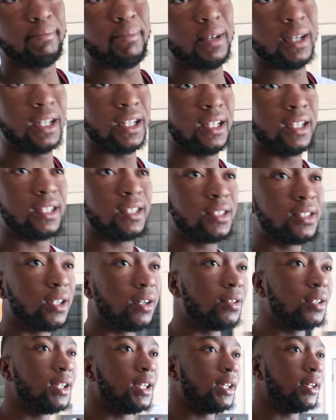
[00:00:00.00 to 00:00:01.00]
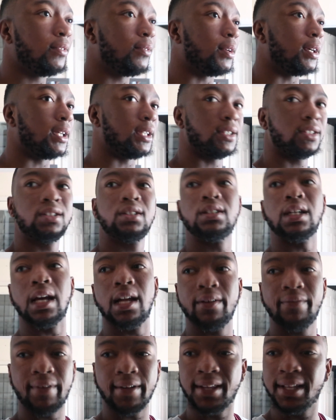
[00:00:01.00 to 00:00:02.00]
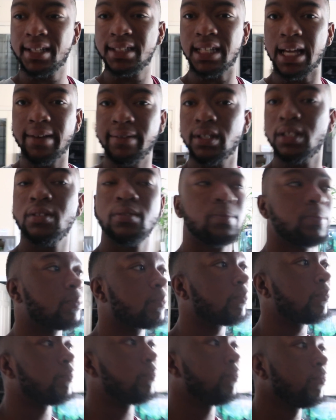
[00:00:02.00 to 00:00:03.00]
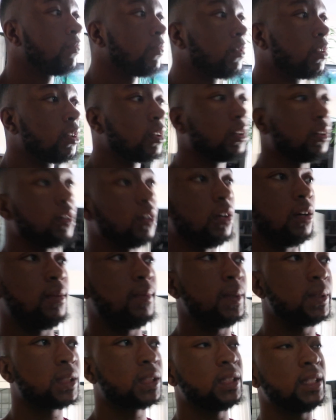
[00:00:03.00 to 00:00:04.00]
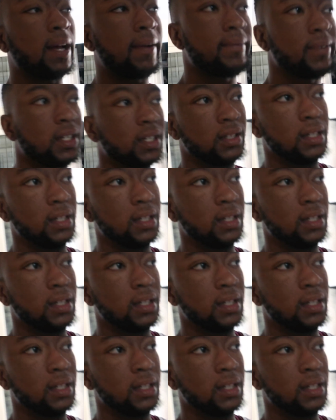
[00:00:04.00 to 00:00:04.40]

but it's only, what, 10.57? Almost 11